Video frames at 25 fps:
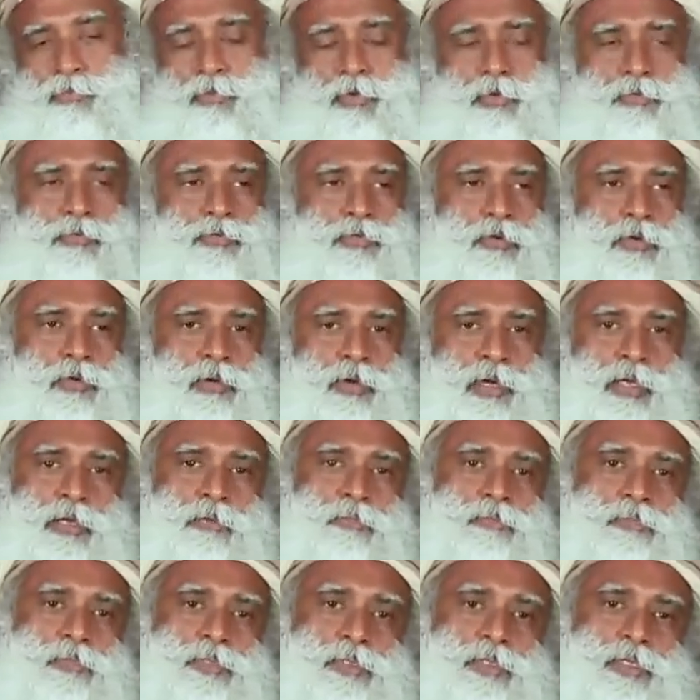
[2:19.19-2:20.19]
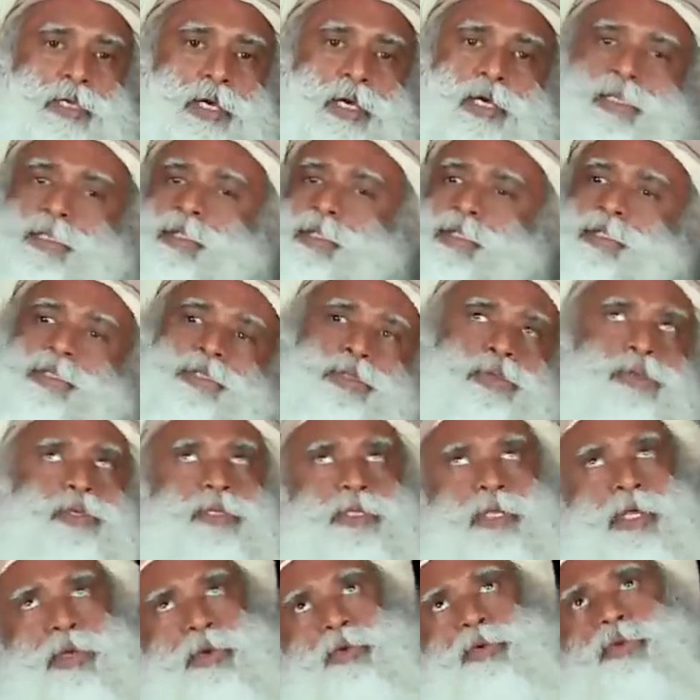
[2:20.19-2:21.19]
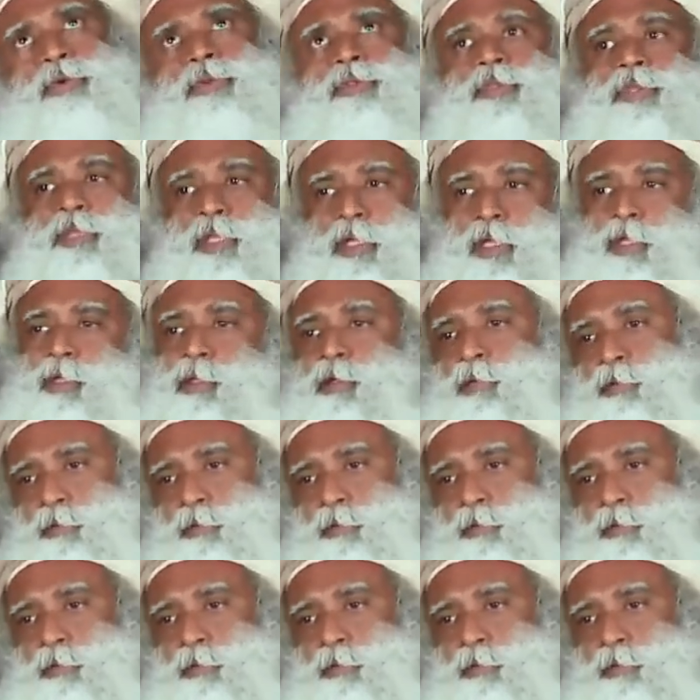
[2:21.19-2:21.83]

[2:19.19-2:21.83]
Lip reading: your four limbs are just doing their own thing, it